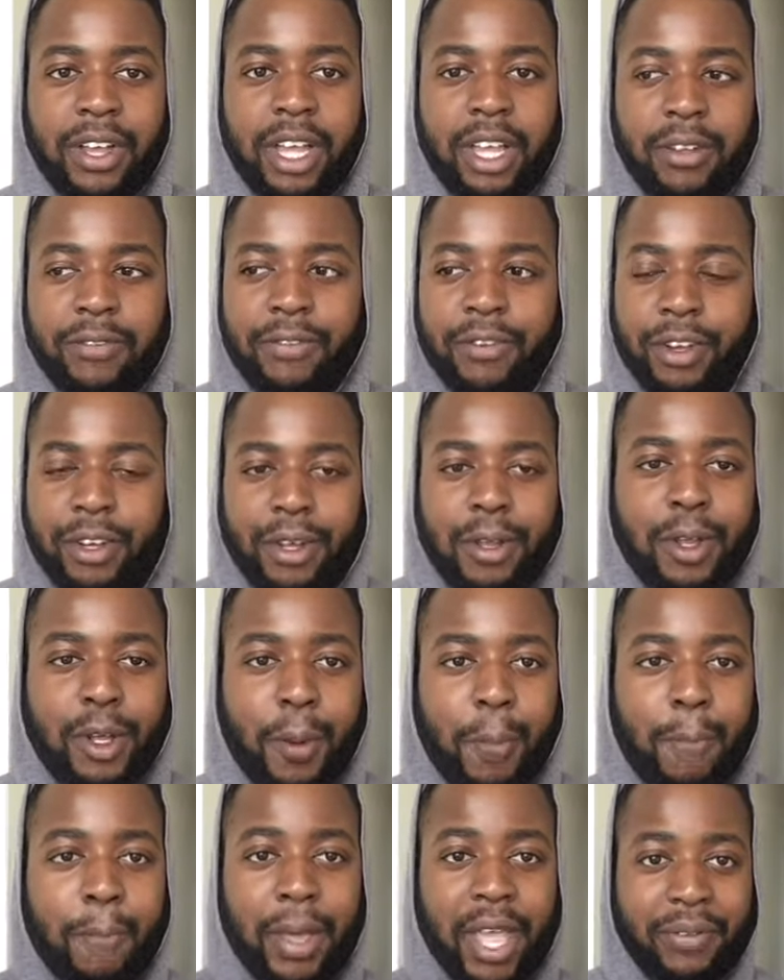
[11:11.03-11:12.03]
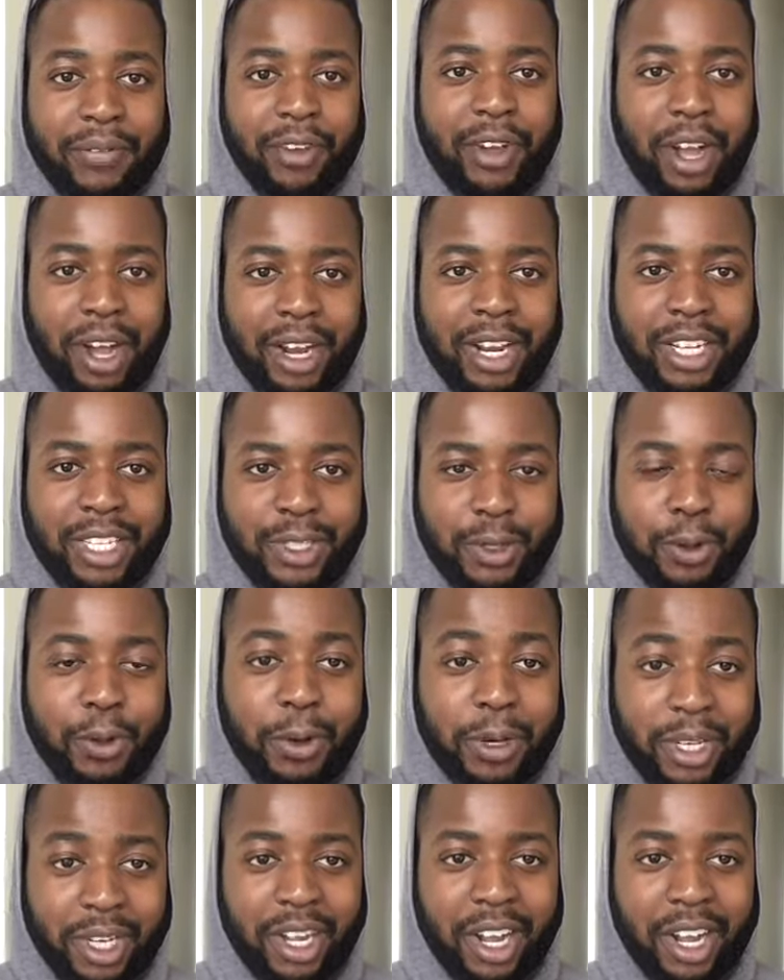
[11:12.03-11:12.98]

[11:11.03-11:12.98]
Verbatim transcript: If, if paying for college or going